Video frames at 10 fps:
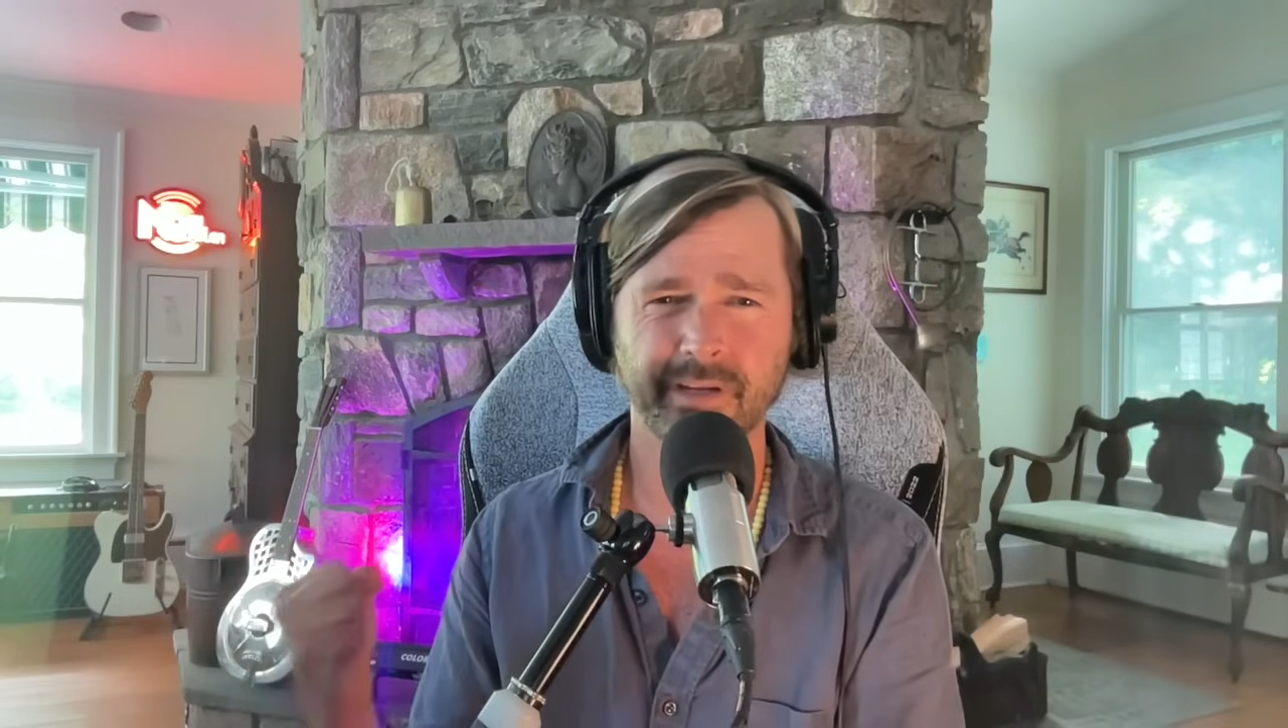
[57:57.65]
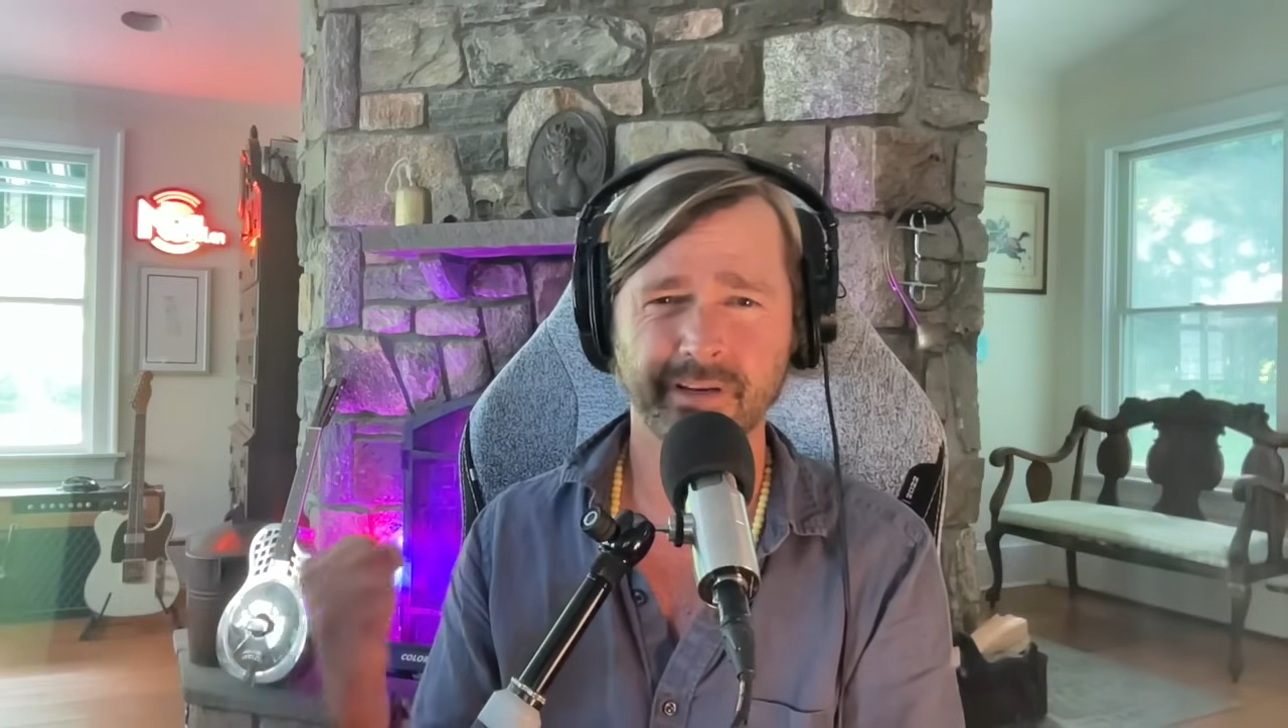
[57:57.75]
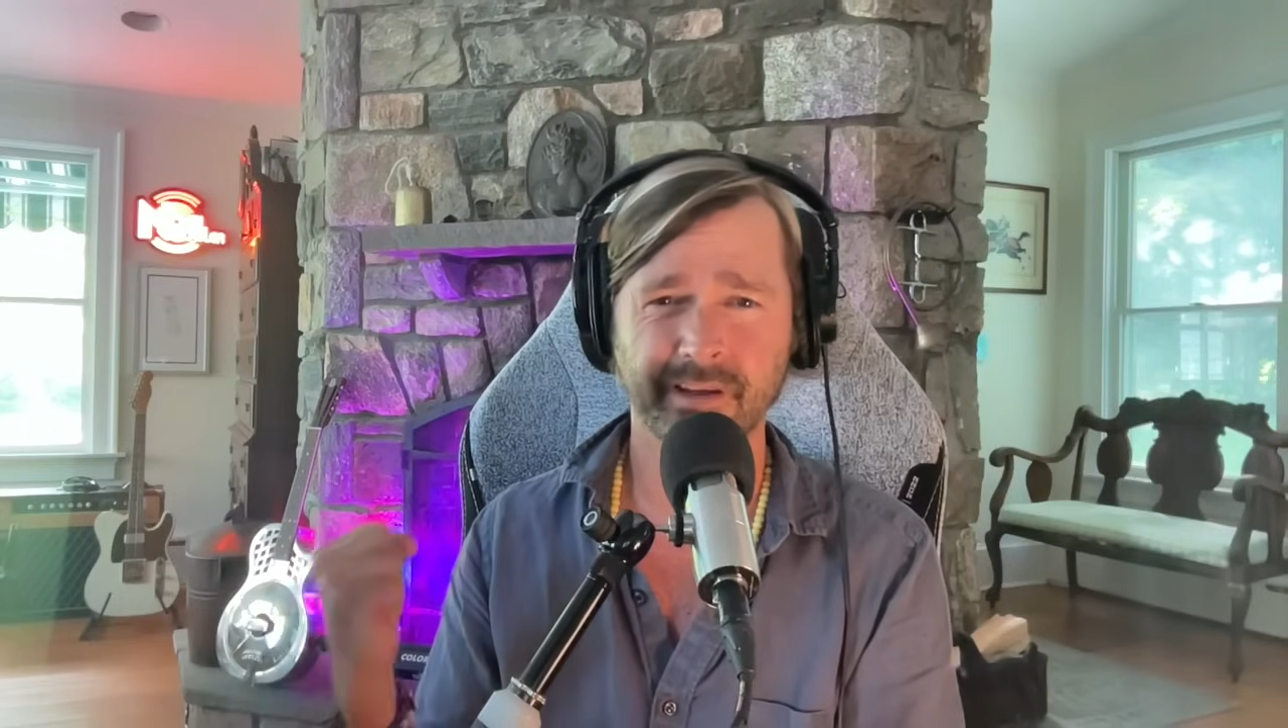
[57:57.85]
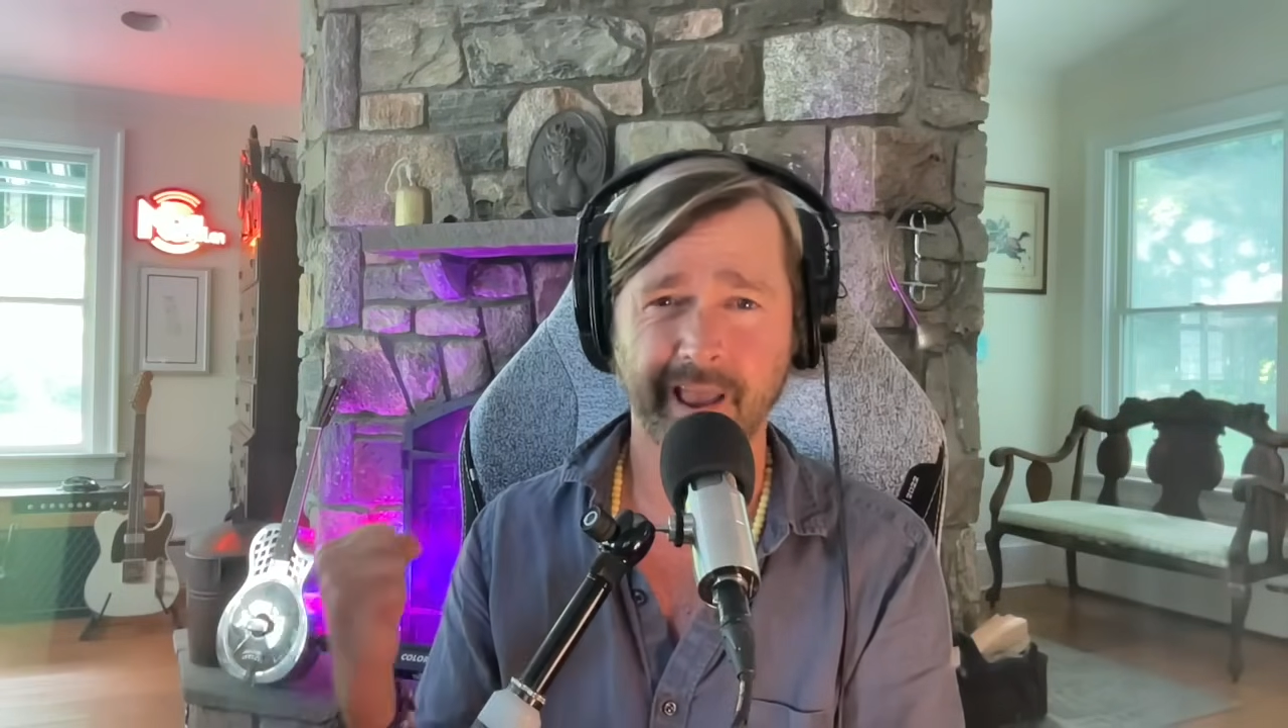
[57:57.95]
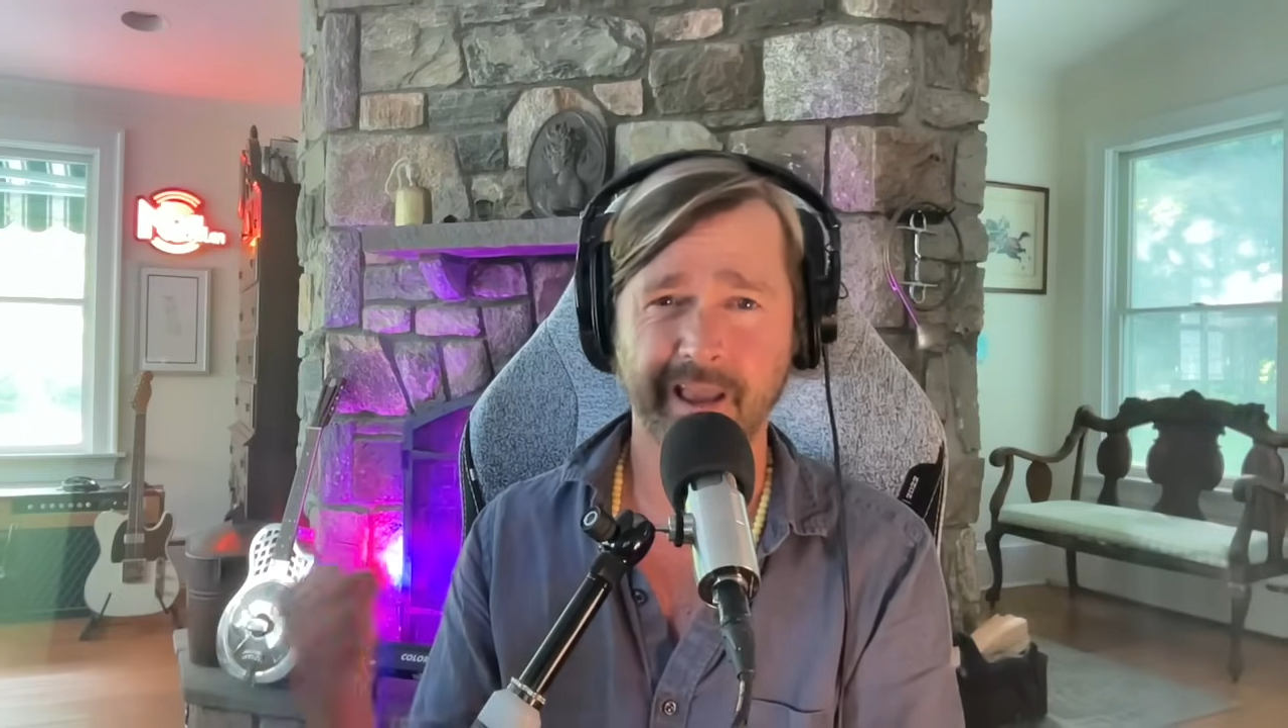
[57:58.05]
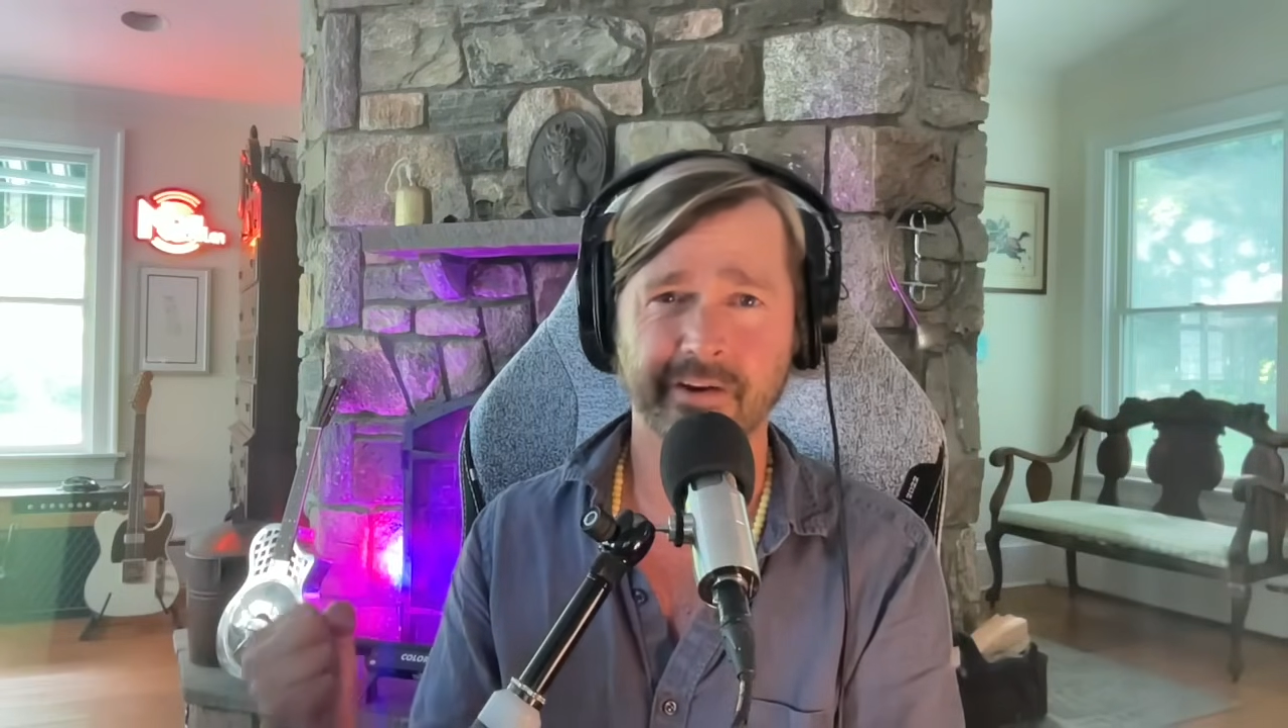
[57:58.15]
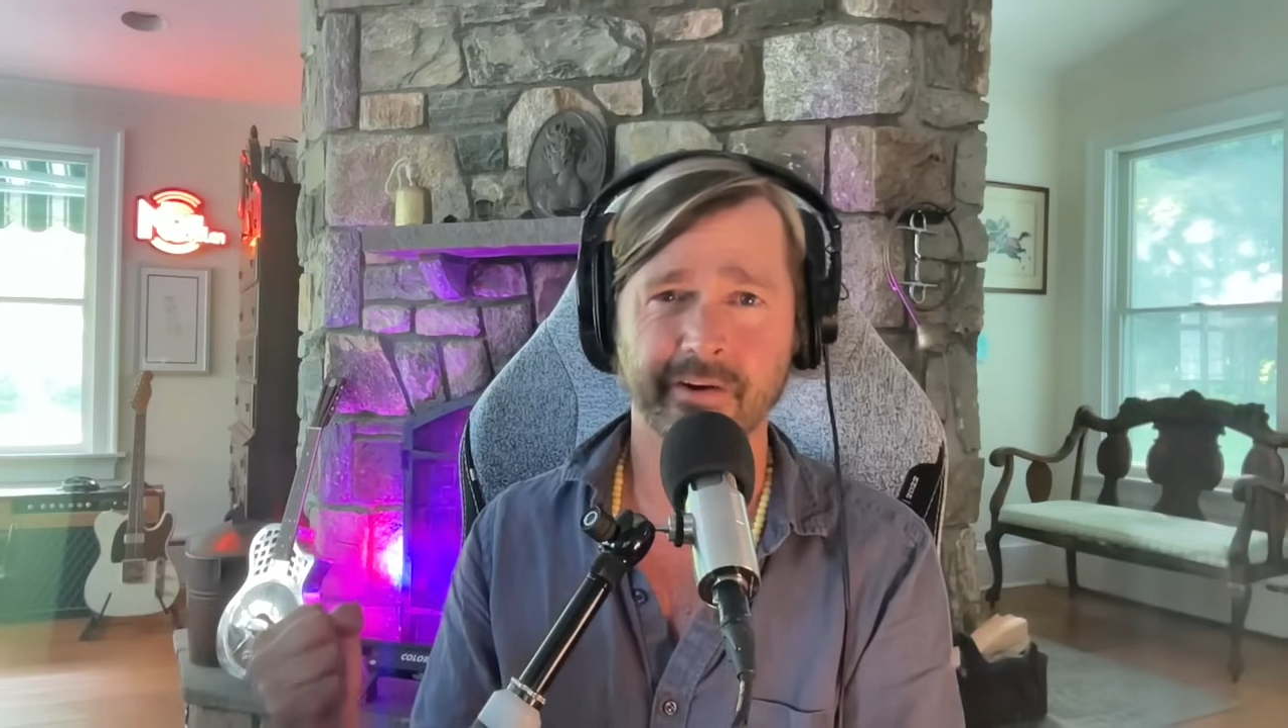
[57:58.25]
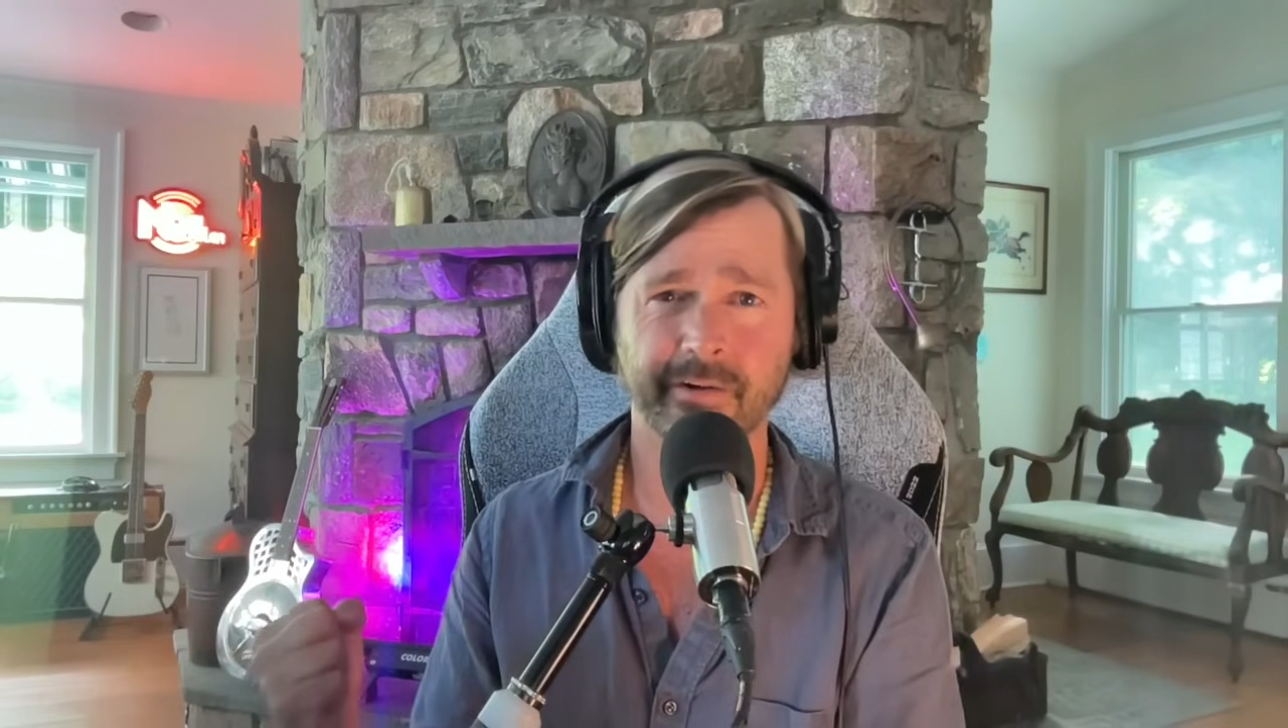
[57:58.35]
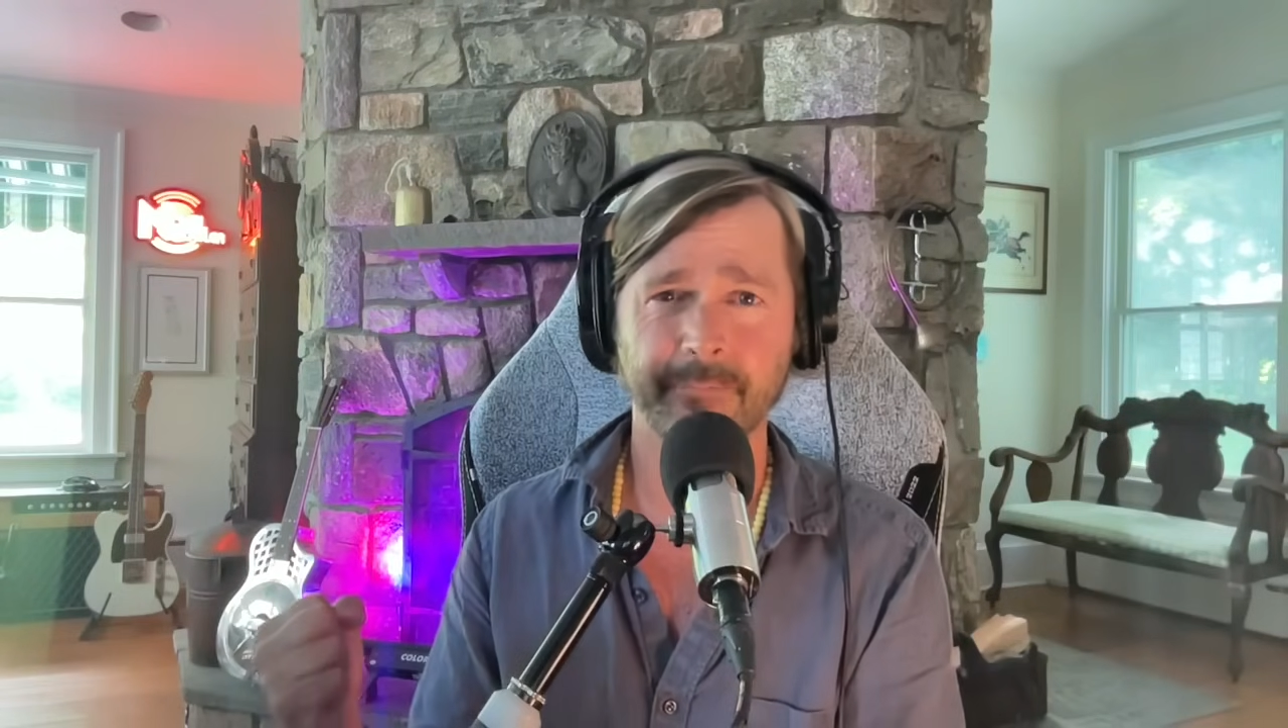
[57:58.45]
into anger,